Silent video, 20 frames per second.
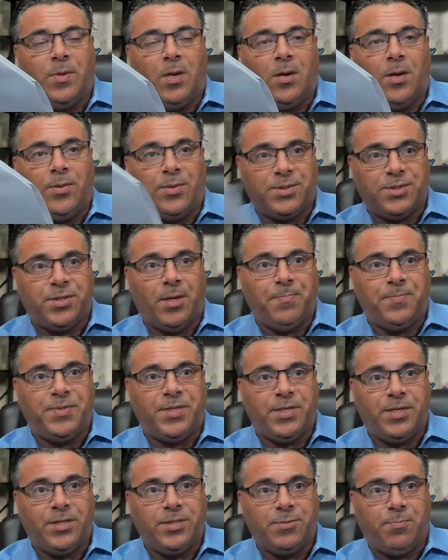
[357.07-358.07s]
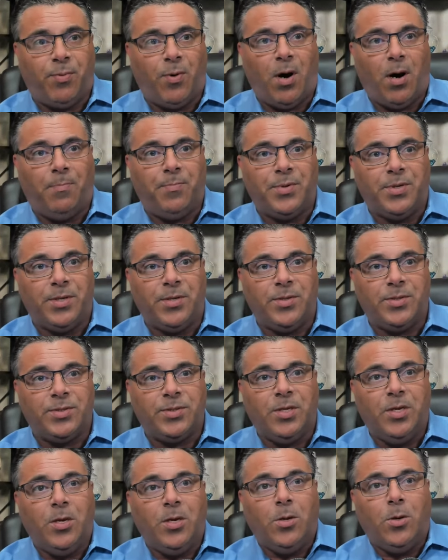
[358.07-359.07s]
other subsidies,
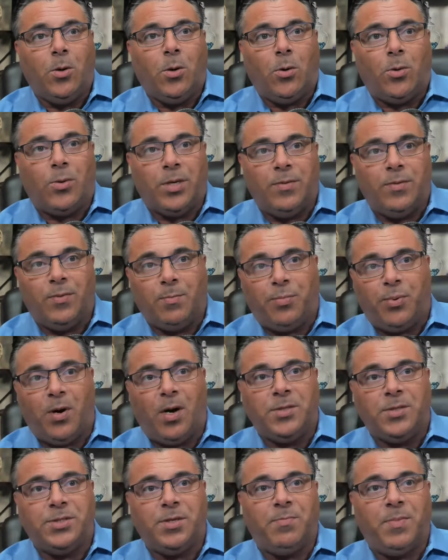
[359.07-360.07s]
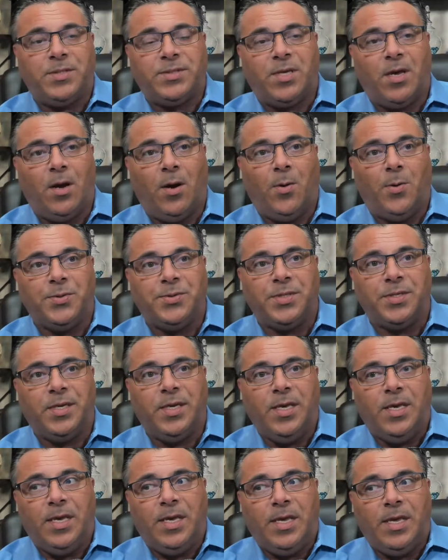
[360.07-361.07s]
properties, or even project based housing.
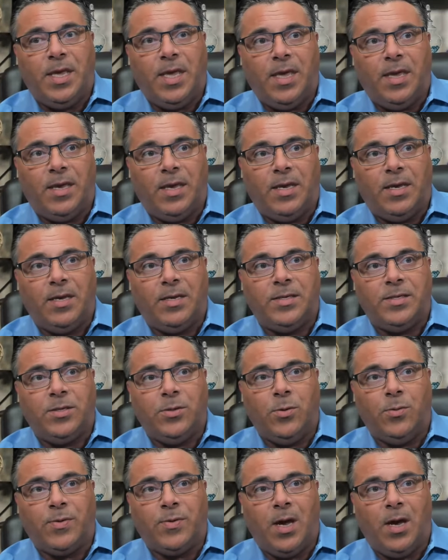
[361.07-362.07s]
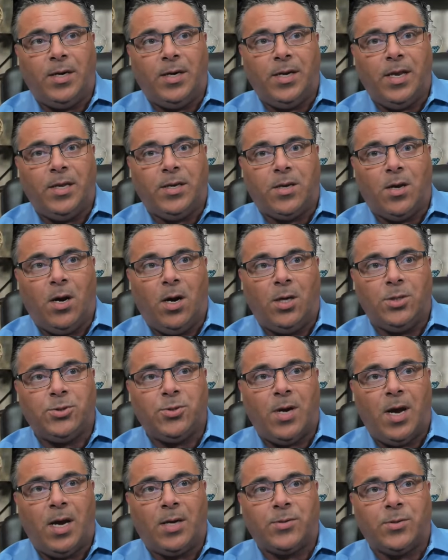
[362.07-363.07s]
And you've got a
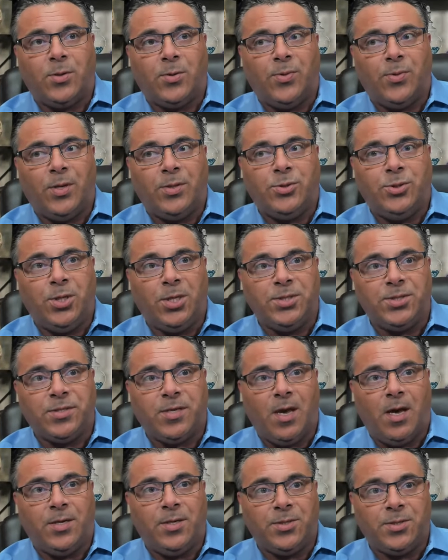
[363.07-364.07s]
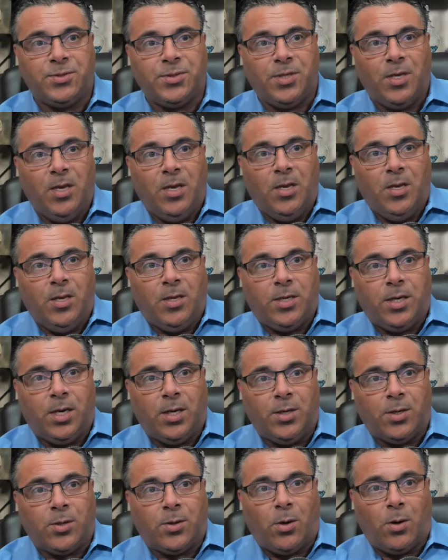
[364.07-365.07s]
contractor that just got his
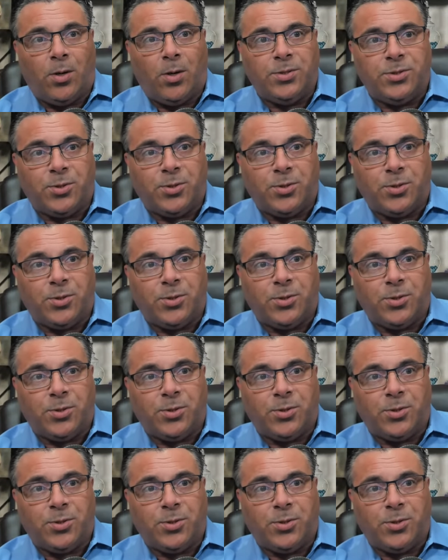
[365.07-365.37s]
kindergarten